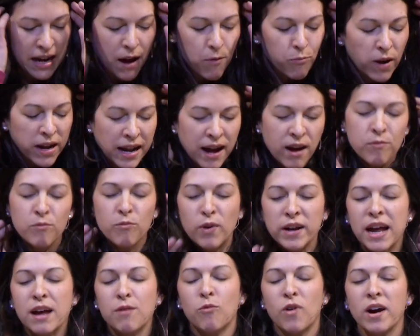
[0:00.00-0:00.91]
what
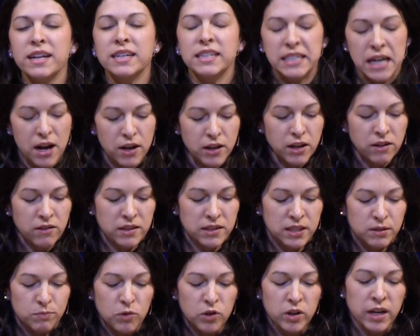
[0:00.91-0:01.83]
I want to tell you
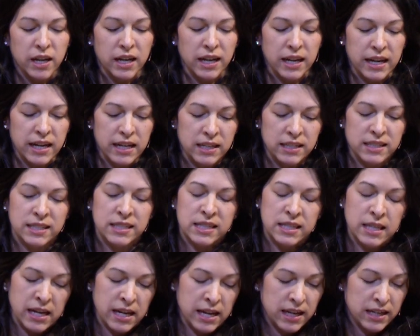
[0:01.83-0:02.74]
this morning is
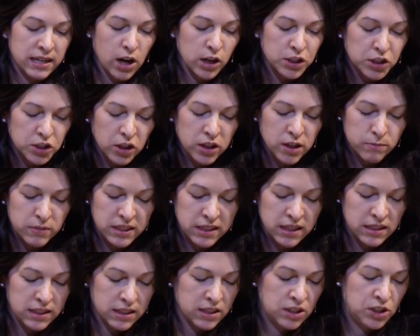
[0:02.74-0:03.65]
that our
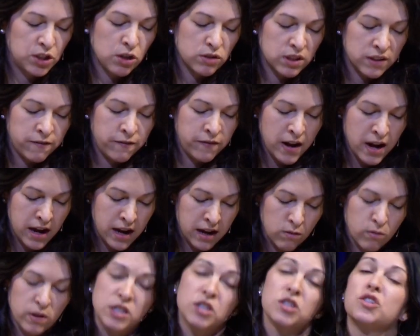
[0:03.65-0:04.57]
circumstances don't
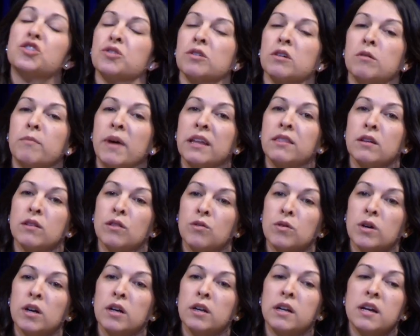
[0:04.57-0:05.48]
define what's true about the
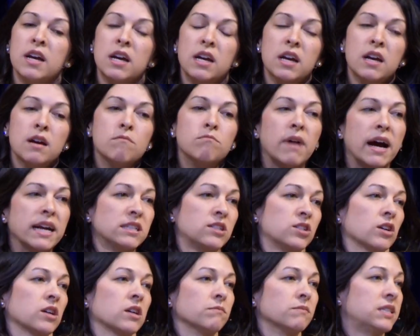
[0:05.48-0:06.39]
Lord. My
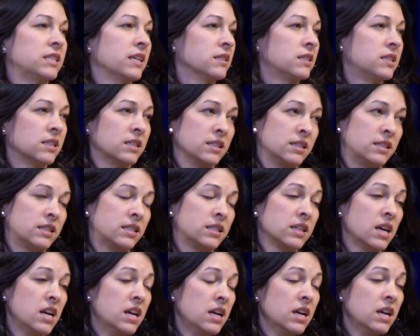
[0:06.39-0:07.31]
circumstances
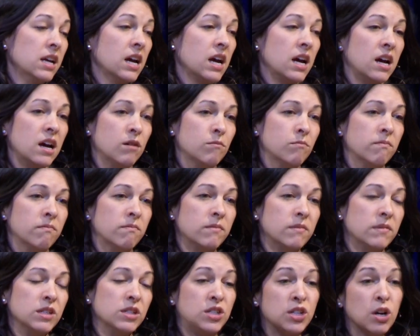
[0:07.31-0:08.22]

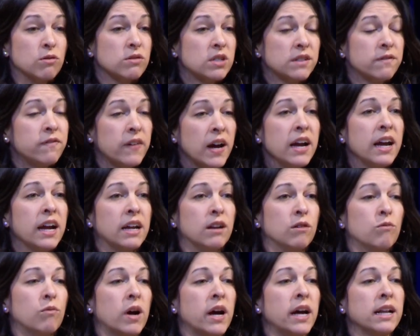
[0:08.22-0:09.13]
don't
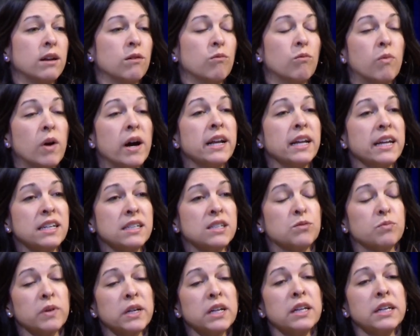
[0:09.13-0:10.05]
define what
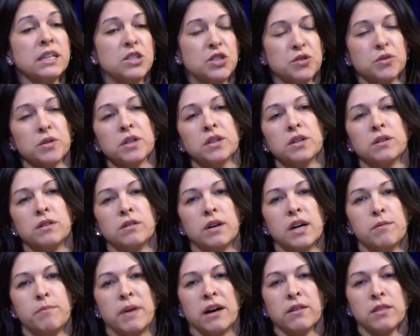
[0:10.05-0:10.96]
is really true
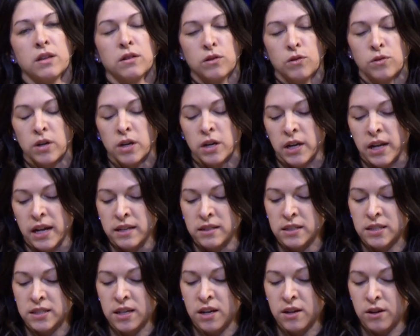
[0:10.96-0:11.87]
about the Lord.
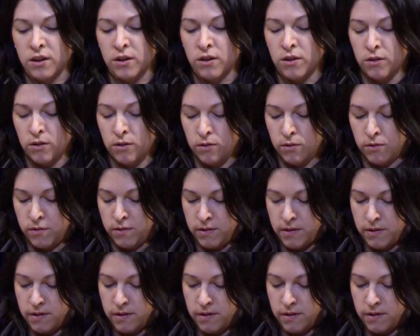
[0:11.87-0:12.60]
And so